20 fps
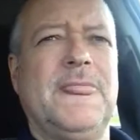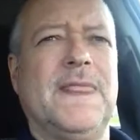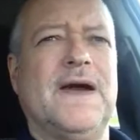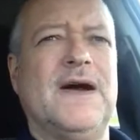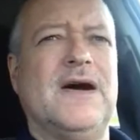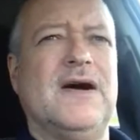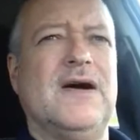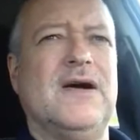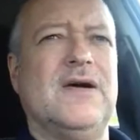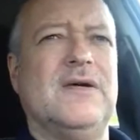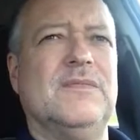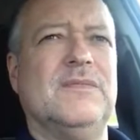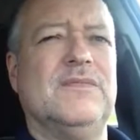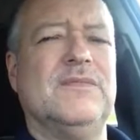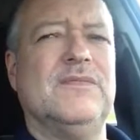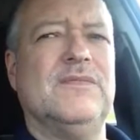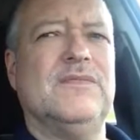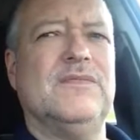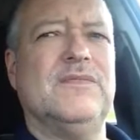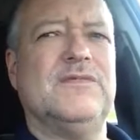
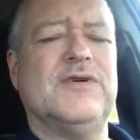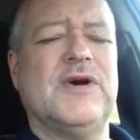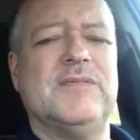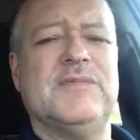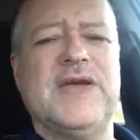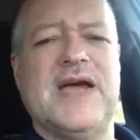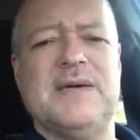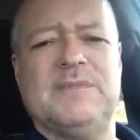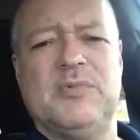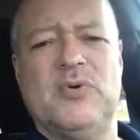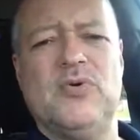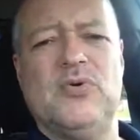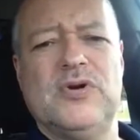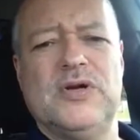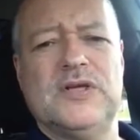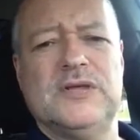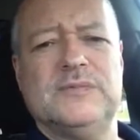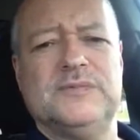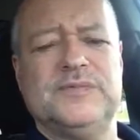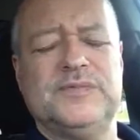from that
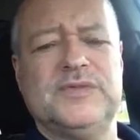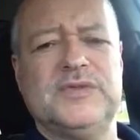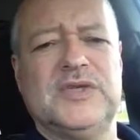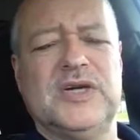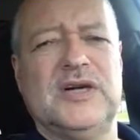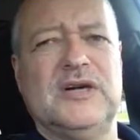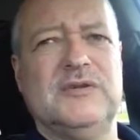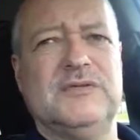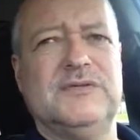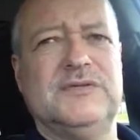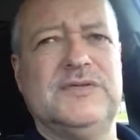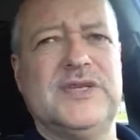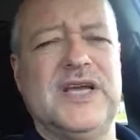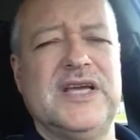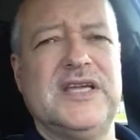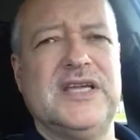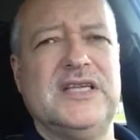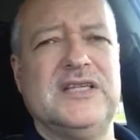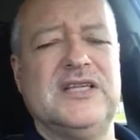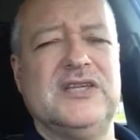point of
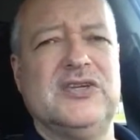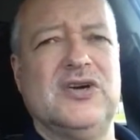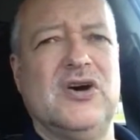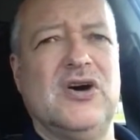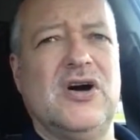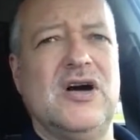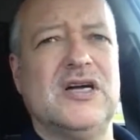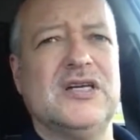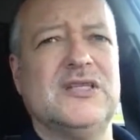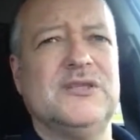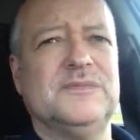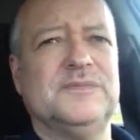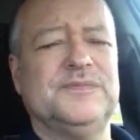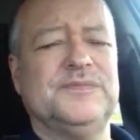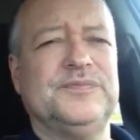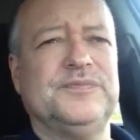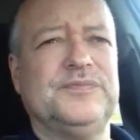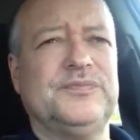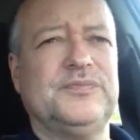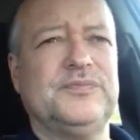taking the dog
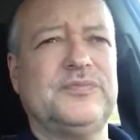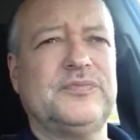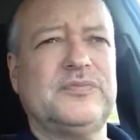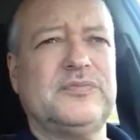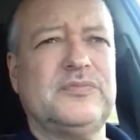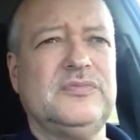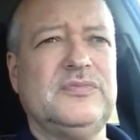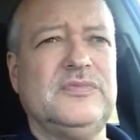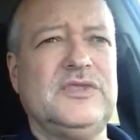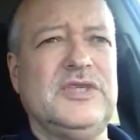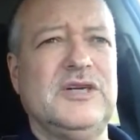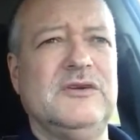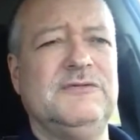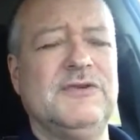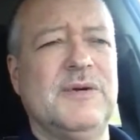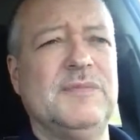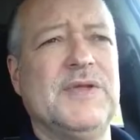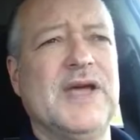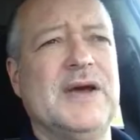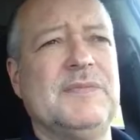
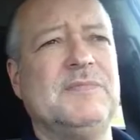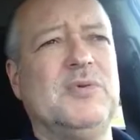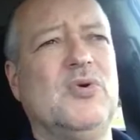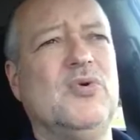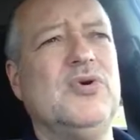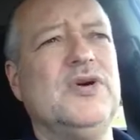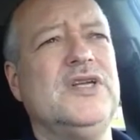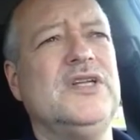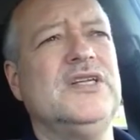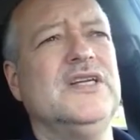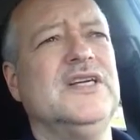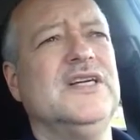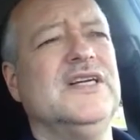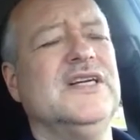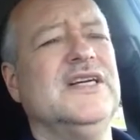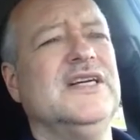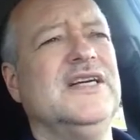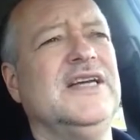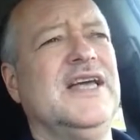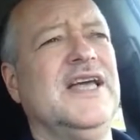from that point,
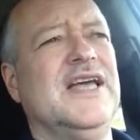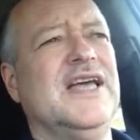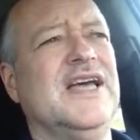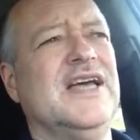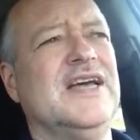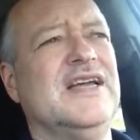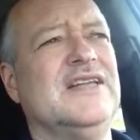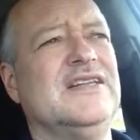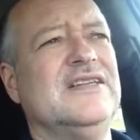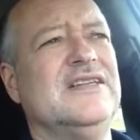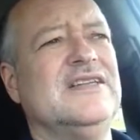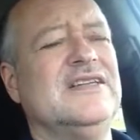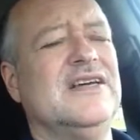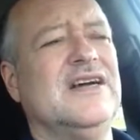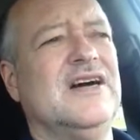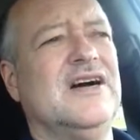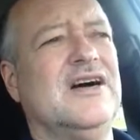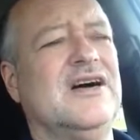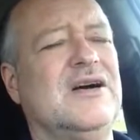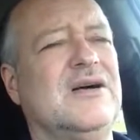and
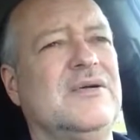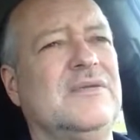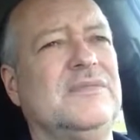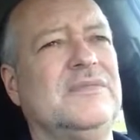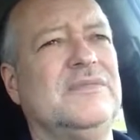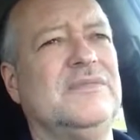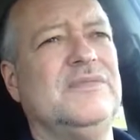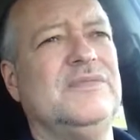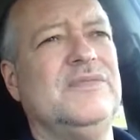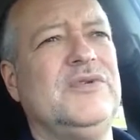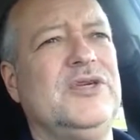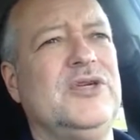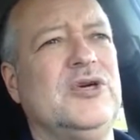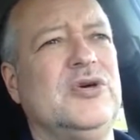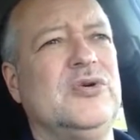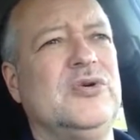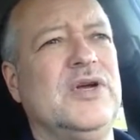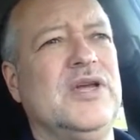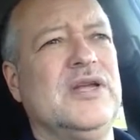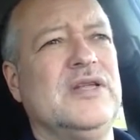
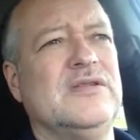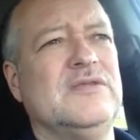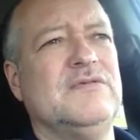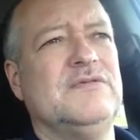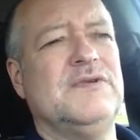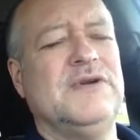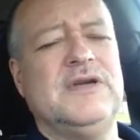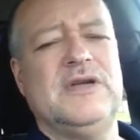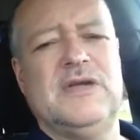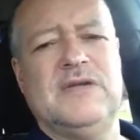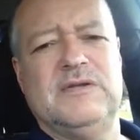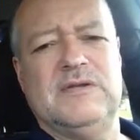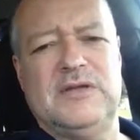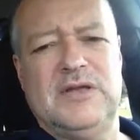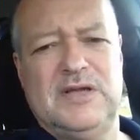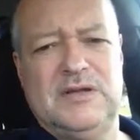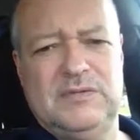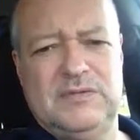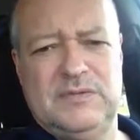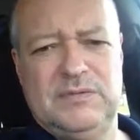
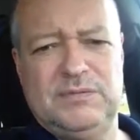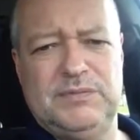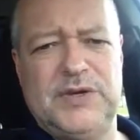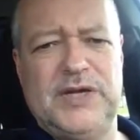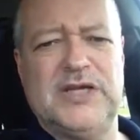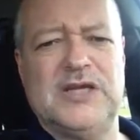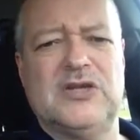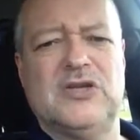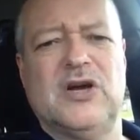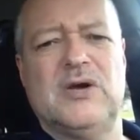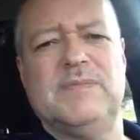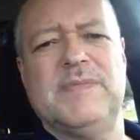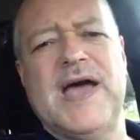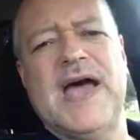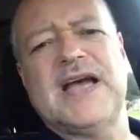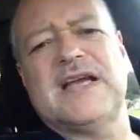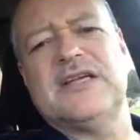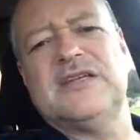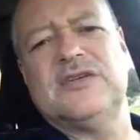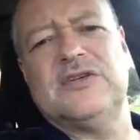and bringing the dog back